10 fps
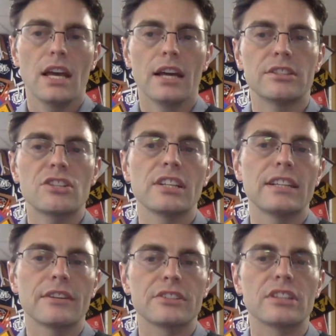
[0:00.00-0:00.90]
Additionally,
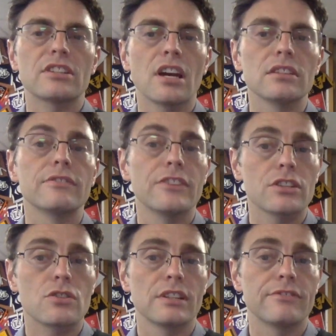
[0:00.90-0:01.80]
there is a ton of
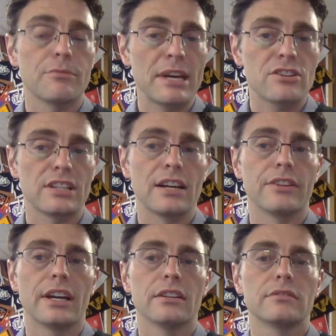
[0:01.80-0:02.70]
virtual information out there.